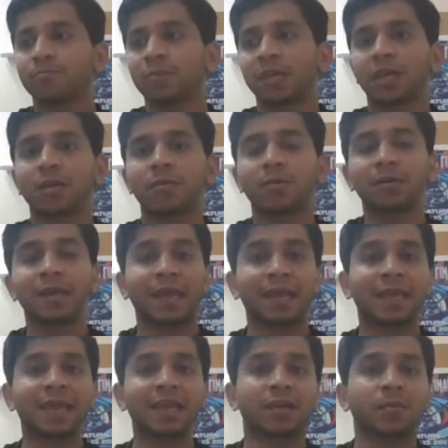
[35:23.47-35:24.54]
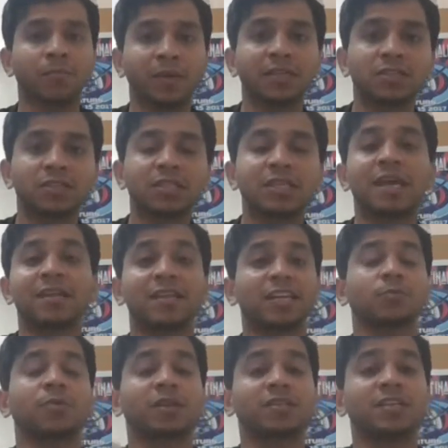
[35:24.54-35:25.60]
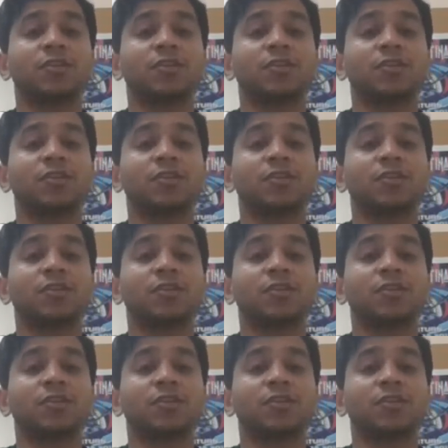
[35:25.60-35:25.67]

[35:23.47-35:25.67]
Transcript: being able like getting phd and the experience